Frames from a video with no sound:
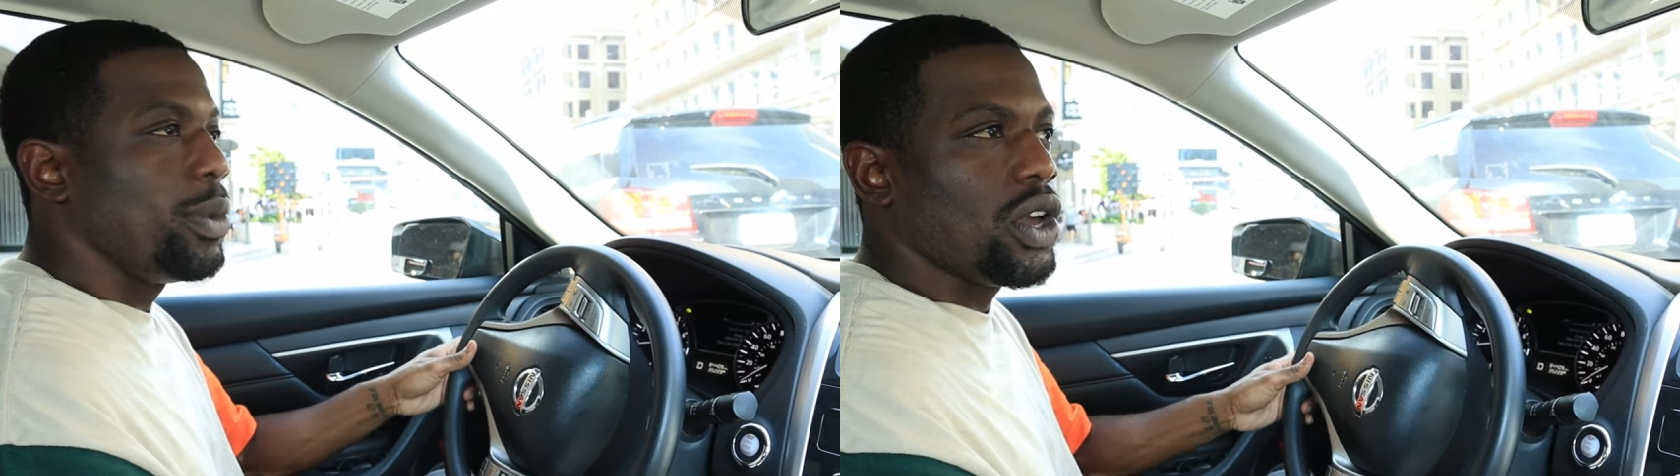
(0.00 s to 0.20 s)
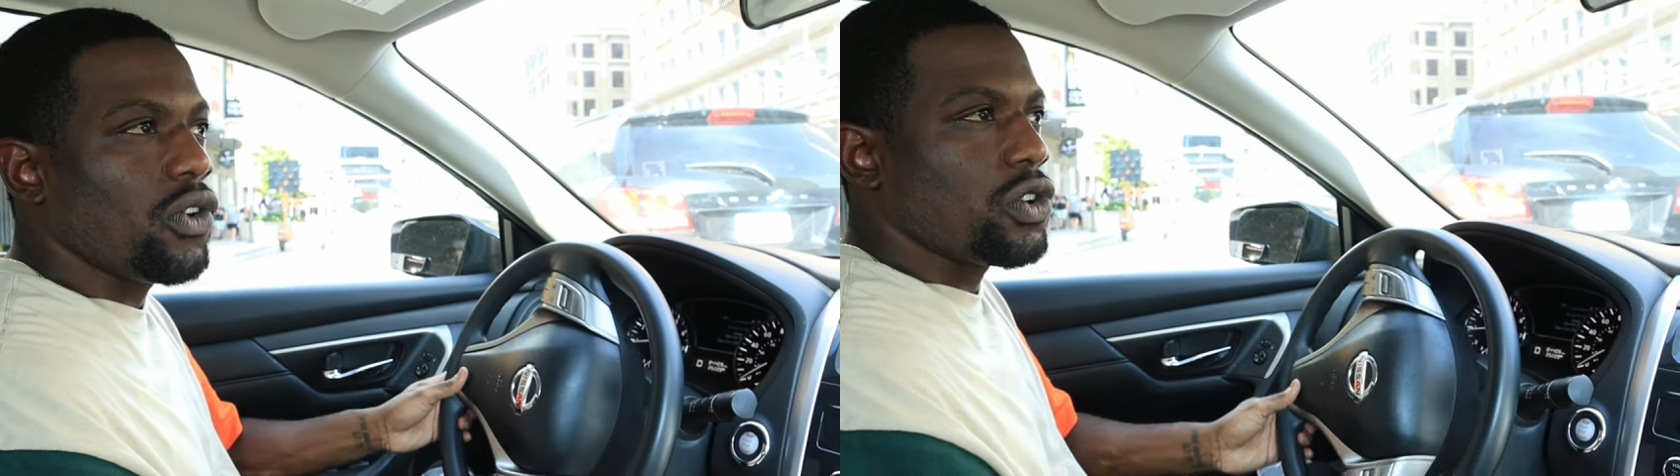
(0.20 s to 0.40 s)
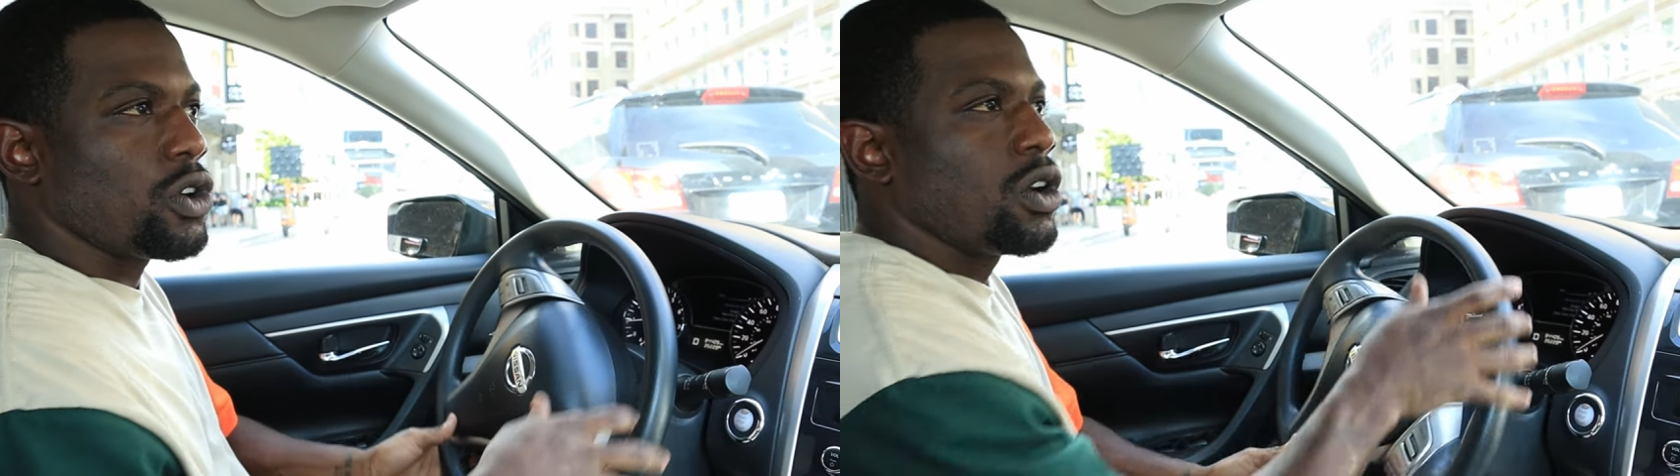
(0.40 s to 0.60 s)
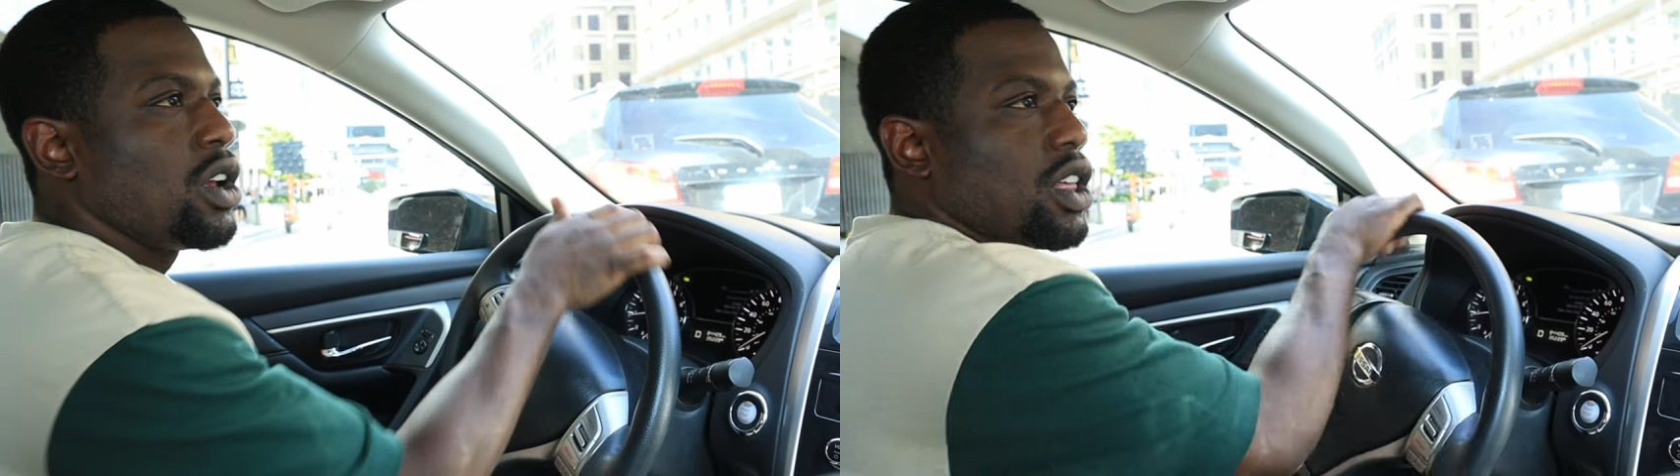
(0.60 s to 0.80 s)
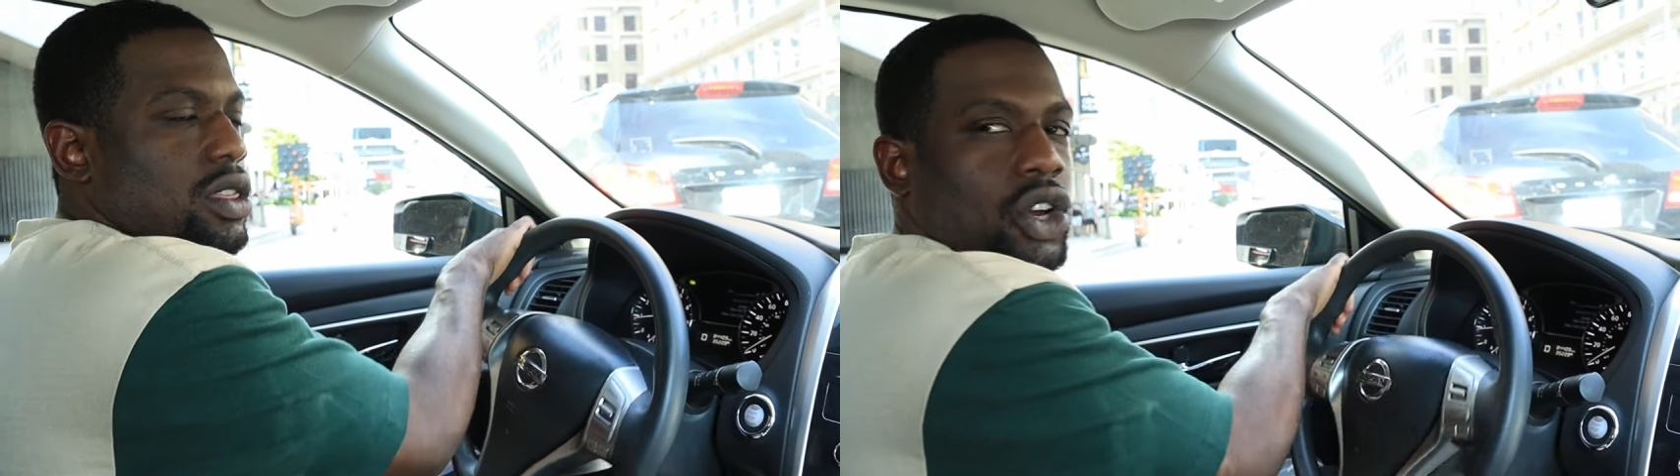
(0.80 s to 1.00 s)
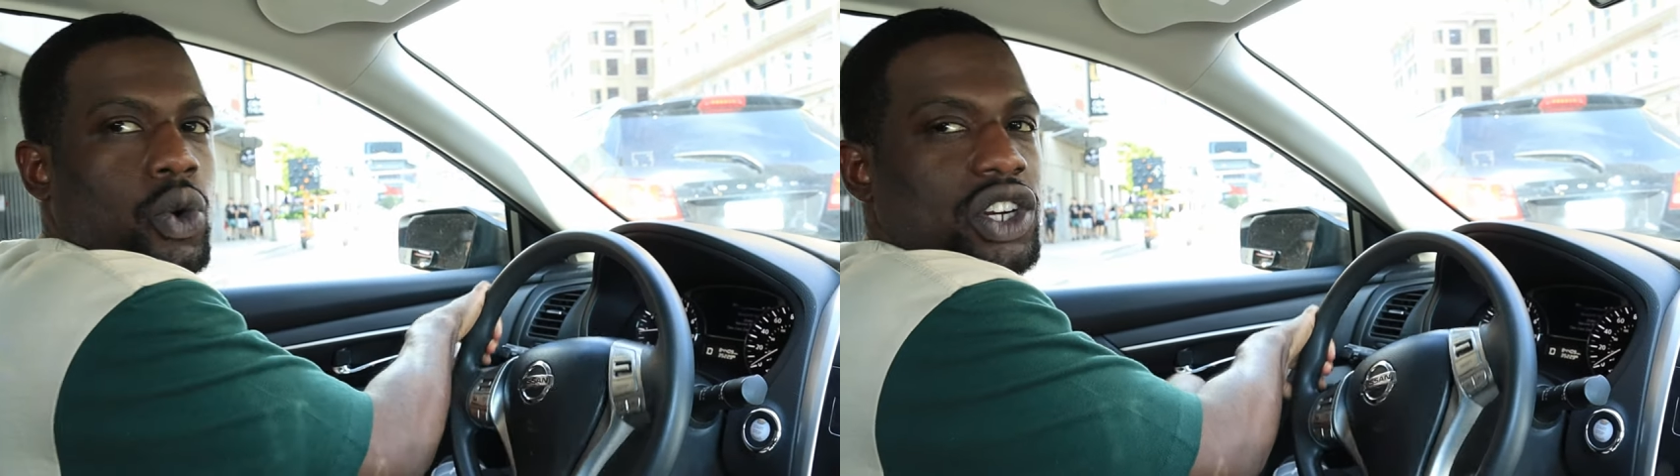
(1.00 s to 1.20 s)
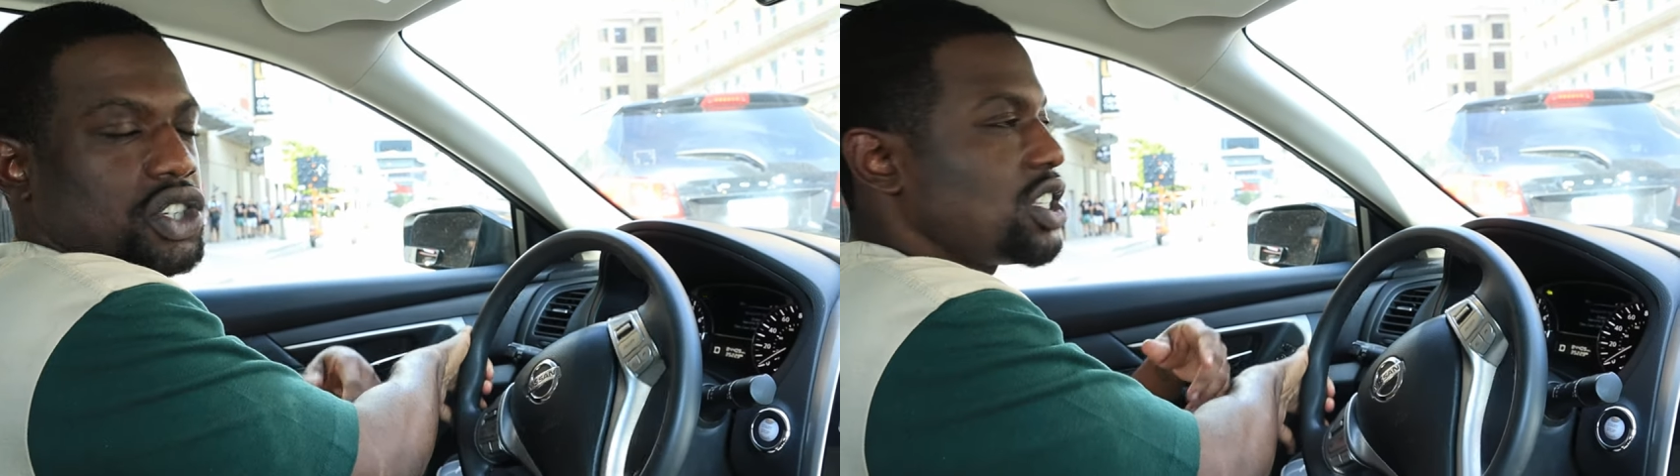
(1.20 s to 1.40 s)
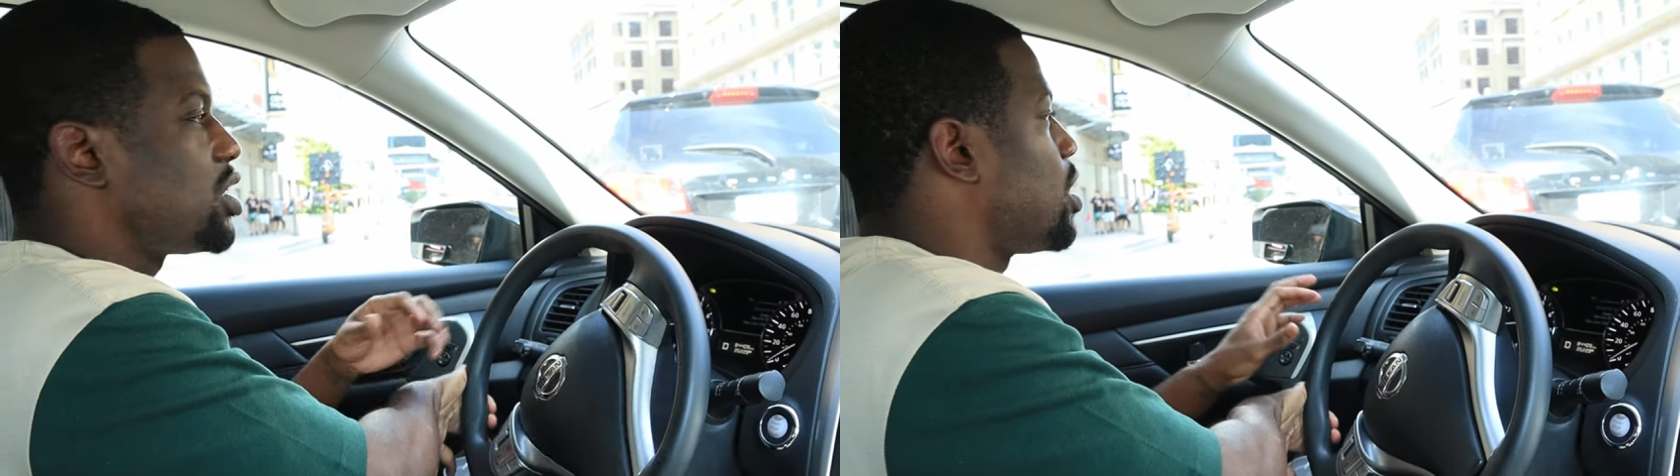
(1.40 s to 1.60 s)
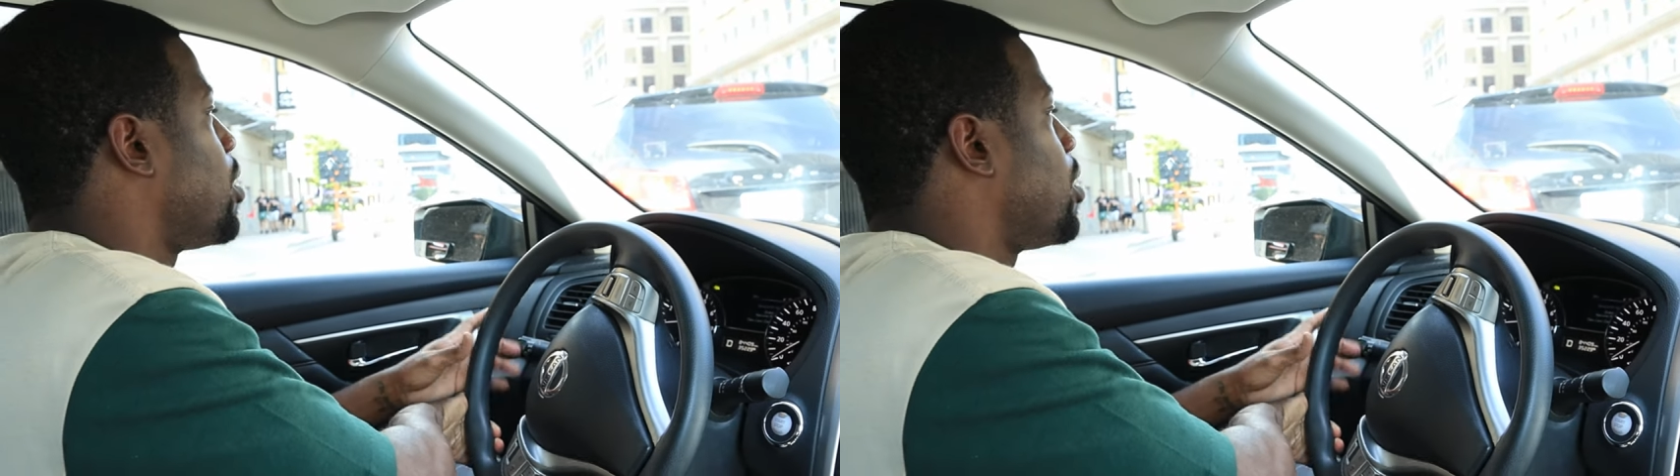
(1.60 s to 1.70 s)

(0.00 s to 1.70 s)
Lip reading: me over the questions.